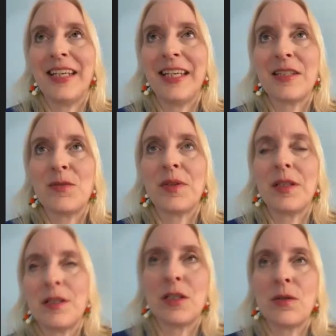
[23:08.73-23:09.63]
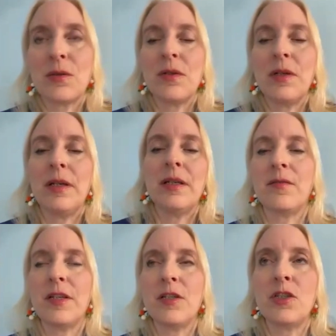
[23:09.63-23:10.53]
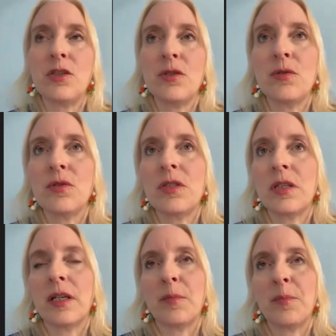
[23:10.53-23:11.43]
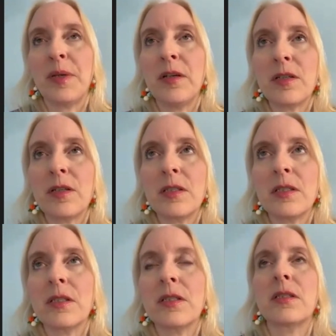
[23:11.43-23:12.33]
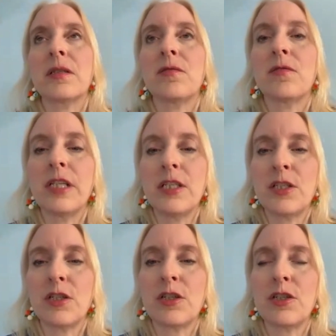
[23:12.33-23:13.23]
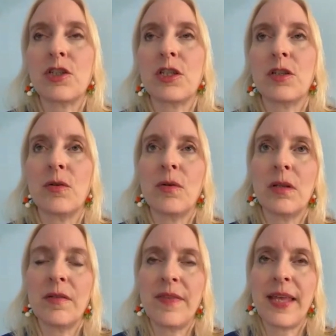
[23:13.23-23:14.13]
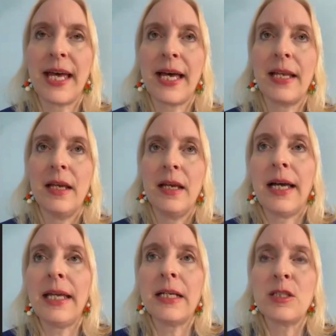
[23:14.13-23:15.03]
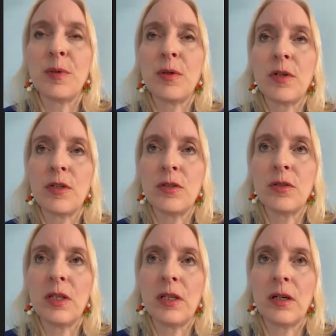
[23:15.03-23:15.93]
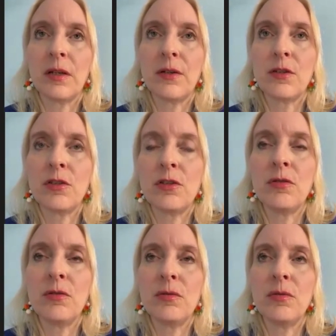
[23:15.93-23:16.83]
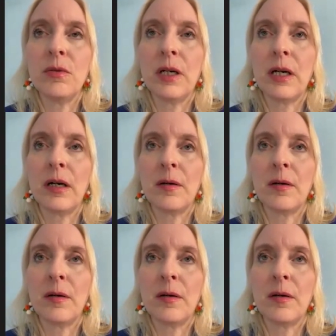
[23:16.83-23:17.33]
It is, with its own set of issues and appearances and research and all of that. I had spoken to the other 2